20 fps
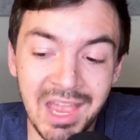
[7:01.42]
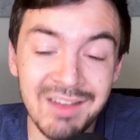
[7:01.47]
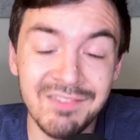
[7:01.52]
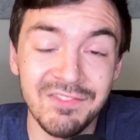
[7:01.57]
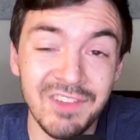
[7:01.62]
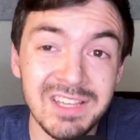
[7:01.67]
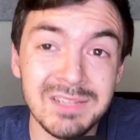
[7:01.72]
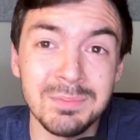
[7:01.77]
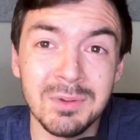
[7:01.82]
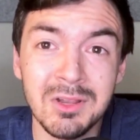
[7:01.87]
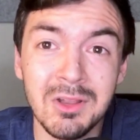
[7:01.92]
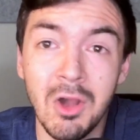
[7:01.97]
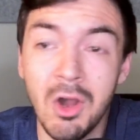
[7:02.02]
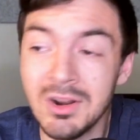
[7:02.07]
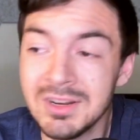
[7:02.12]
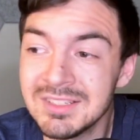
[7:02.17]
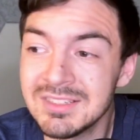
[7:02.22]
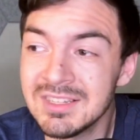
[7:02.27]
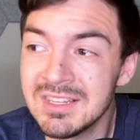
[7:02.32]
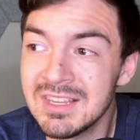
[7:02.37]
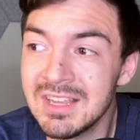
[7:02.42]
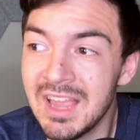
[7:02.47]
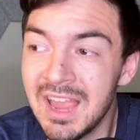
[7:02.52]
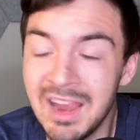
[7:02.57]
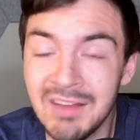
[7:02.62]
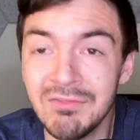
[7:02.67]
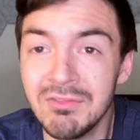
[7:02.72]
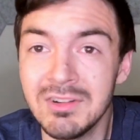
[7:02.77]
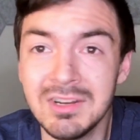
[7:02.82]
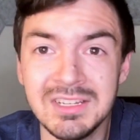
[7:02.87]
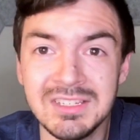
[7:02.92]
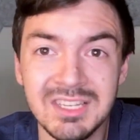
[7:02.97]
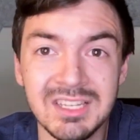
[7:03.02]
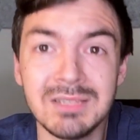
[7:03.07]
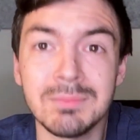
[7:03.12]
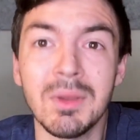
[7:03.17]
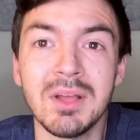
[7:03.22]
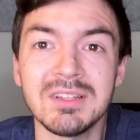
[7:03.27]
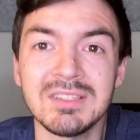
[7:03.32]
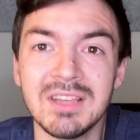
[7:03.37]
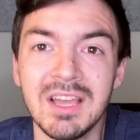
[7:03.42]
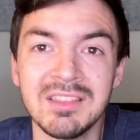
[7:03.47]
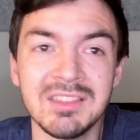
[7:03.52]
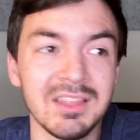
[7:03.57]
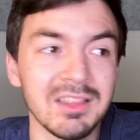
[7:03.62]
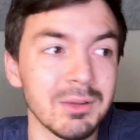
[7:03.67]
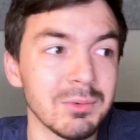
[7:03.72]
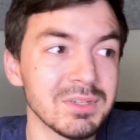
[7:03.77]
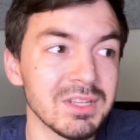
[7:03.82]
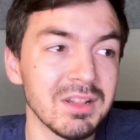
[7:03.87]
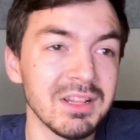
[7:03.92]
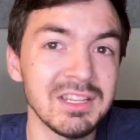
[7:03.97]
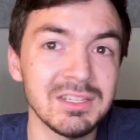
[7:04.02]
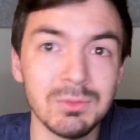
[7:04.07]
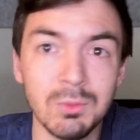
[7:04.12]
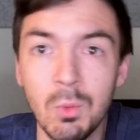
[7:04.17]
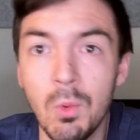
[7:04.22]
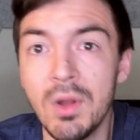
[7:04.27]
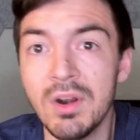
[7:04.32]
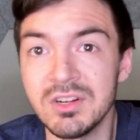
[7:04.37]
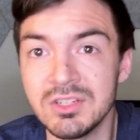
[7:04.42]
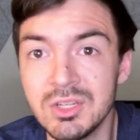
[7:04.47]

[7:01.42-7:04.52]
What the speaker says: At Facebook, honestly, every 6 months, I think there was at least one or